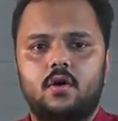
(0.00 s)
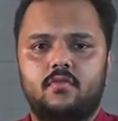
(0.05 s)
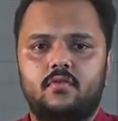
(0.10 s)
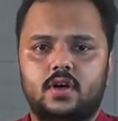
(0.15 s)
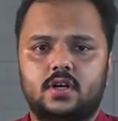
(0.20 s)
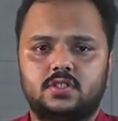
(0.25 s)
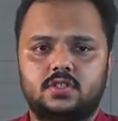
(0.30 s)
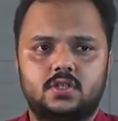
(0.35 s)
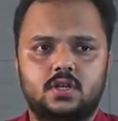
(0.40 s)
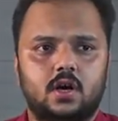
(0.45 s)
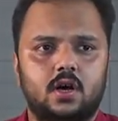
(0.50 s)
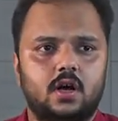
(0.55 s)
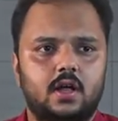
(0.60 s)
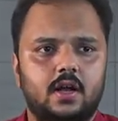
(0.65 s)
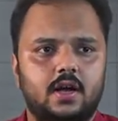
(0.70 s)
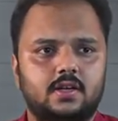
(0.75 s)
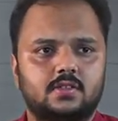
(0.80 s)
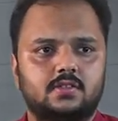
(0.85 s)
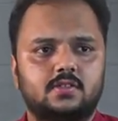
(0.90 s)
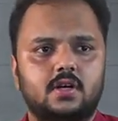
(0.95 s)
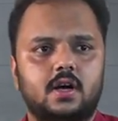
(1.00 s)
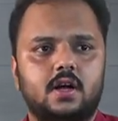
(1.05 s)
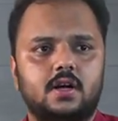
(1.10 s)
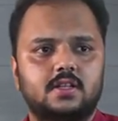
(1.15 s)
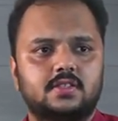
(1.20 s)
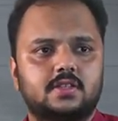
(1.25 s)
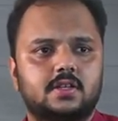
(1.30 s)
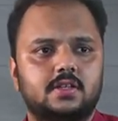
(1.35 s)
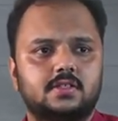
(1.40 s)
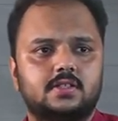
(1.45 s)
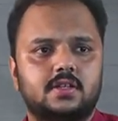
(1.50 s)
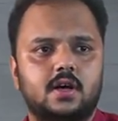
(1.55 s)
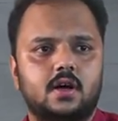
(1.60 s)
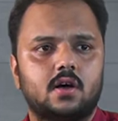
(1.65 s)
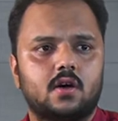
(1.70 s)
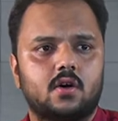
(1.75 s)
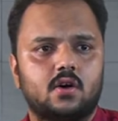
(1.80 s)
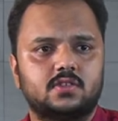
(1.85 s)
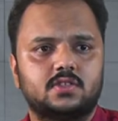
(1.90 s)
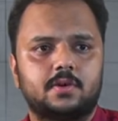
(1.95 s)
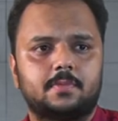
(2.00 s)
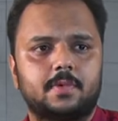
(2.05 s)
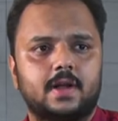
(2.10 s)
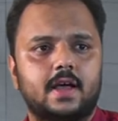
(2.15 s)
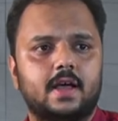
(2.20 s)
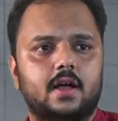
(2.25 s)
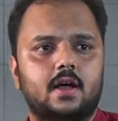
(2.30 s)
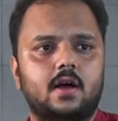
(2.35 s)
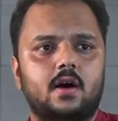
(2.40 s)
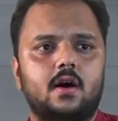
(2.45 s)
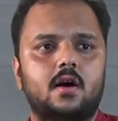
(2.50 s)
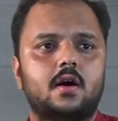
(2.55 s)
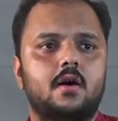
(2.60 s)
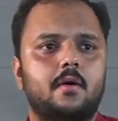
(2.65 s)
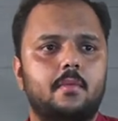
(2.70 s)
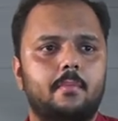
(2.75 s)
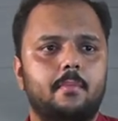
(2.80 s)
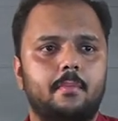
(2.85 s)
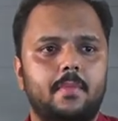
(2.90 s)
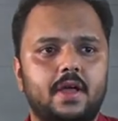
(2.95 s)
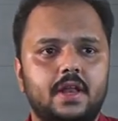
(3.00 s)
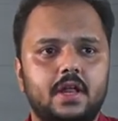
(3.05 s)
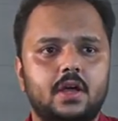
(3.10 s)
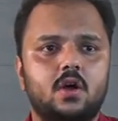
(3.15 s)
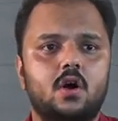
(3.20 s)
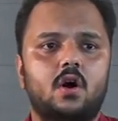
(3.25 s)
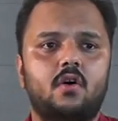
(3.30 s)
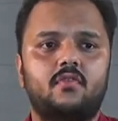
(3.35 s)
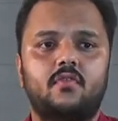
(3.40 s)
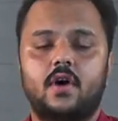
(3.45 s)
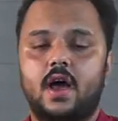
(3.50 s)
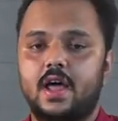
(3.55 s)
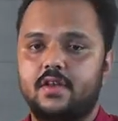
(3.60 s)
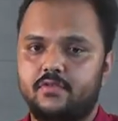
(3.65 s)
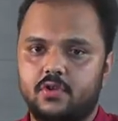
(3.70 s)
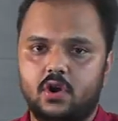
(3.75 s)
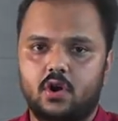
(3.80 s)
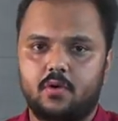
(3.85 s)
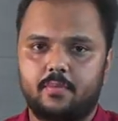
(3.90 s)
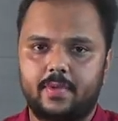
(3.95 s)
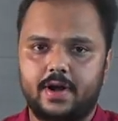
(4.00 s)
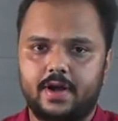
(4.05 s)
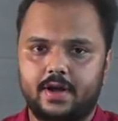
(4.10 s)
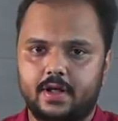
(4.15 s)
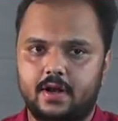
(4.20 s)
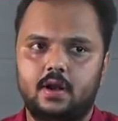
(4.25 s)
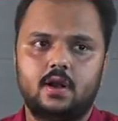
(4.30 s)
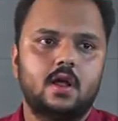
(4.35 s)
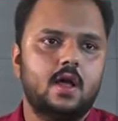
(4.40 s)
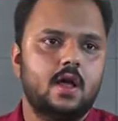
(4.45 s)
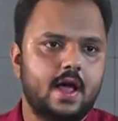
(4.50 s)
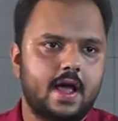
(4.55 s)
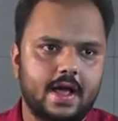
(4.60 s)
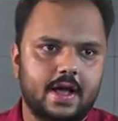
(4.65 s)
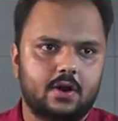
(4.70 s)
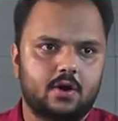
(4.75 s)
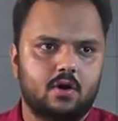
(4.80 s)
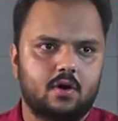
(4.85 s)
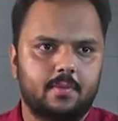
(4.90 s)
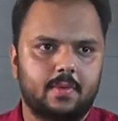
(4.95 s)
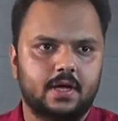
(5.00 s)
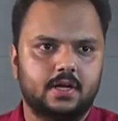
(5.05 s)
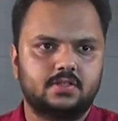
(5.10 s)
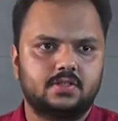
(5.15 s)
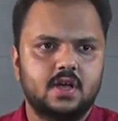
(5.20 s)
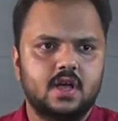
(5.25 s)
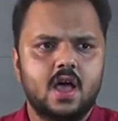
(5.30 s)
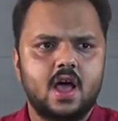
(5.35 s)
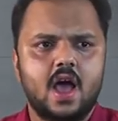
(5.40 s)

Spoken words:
First, let us discuss the concept like meaning of environmental economics.